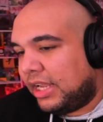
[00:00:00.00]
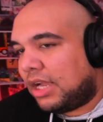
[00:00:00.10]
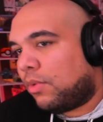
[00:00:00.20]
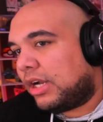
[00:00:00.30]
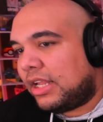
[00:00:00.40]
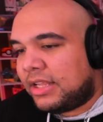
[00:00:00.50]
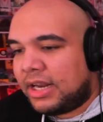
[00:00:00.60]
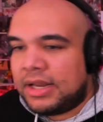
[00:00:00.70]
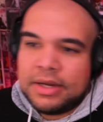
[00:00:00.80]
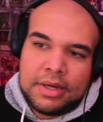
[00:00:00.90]
think it worked, it
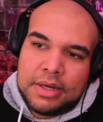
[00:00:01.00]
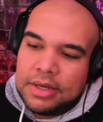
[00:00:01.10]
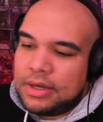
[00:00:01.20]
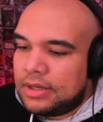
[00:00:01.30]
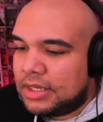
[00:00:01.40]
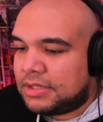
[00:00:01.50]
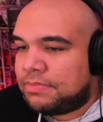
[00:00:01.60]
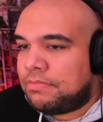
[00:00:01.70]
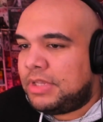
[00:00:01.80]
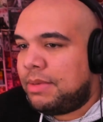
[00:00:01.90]
didn't. This
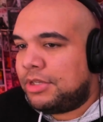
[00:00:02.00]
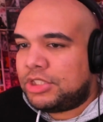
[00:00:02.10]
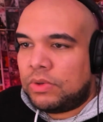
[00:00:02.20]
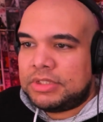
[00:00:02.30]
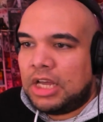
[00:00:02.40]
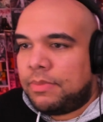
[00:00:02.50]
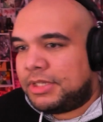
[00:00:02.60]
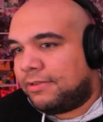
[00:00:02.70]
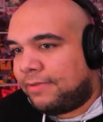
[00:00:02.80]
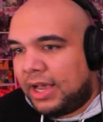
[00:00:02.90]
demon shows up,
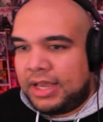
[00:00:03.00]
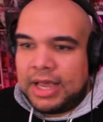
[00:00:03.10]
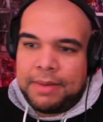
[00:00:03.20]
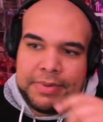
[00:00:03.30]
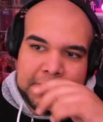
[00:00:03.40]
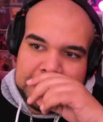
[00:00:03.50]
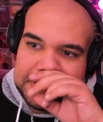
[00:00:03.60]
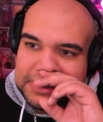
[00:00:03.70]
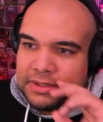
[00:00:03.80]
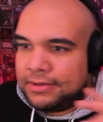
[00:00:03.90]
it's a fight
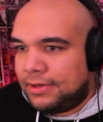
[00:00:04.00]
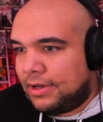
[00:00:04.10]
happens.